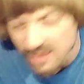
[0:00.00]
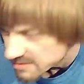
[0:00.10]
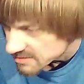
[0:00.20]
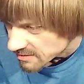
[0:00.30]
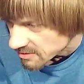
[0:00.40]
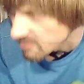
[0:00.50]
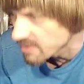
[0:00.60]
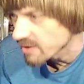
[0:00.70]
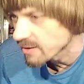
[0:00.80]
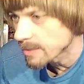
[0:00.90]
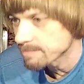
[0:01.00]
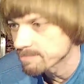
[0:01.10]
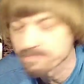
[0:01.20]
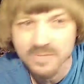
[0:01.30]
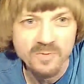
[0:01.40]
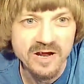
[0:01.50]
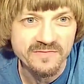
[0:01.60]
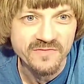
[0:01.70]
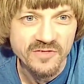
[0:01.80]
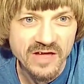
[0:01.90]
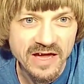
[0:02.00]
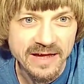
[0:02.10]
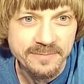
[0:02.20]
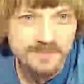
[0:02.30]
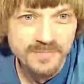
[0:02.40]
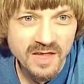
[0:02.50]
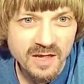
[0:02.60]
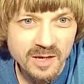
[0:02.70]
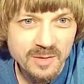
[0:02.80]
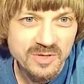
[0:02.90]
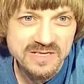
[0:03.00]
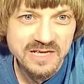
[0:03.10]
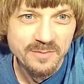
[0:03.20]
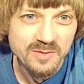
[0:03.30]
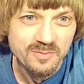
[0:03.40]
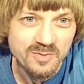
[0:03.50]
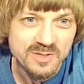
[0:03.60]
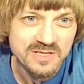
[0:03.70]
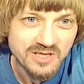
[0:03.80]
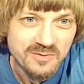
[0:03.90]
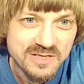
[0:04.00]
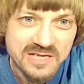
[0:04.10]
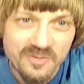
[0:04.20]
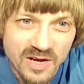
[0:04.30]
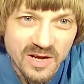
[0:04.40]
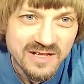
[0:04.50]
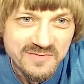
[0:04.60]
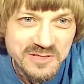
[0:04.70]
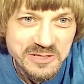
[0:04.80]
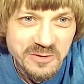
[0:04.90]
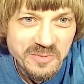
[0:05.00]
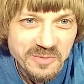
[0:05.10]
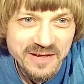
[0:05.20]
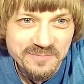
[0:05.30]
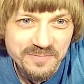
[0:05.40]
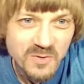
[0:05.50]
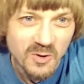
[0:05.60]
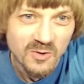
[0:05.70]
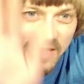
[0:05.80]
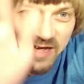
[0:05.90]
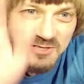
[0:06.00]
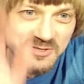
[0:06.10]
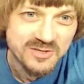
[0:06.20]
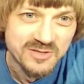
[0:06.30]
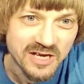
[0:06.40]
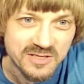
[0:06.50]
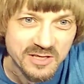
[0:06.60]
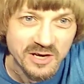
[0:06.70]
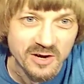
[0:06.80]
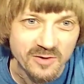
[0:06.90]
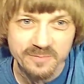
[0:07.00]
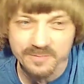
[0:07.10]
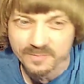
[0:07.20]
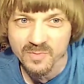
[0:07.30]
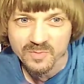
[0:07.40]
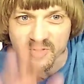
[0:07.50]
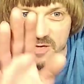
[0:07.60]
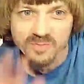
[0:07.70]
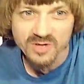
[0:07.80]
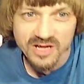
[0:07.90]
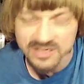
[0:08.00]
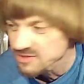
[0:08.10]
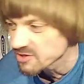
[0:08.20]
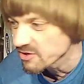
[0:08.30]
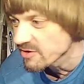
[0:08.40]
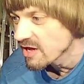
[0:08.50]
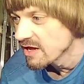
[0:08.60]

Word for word: So um, be ready for that. Please come to Brazil. What's up? I'd love to, man. Cole Cantos, how's it going? Blake Blackstone.